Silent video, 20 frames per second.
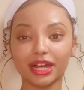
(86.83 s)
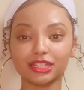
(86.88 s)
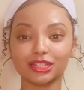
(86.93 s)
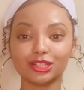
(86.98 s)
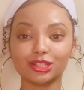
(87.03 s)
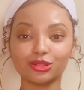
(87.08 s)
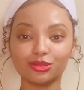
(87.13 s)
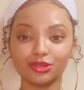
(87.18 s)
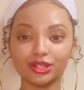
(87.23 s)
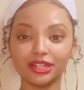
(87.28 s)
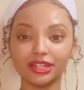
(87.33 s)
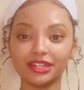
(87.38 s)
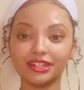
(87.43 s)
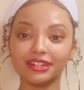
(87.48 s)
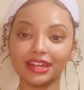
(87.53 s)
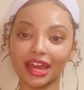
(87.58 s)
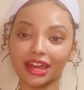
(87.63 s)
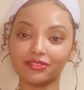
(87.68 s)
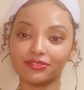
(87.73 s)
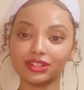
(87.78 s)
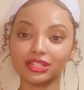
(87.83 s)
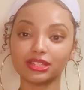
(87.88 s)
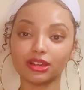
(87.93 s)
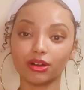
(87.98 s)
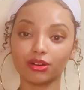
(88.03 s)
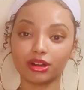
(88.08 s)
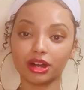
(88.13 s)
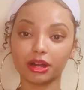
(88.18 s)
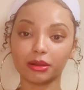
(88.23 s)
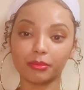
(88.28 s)
Suyi Davies
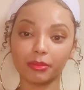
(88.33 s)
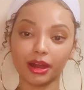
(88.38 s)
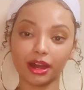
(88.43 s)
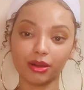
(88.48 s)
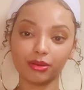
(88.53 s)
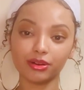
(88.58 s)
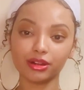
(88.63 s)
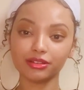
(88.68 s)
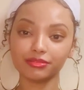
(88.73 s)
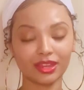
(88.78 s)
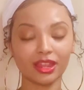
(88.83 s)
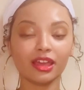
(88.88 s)
Okungbawa.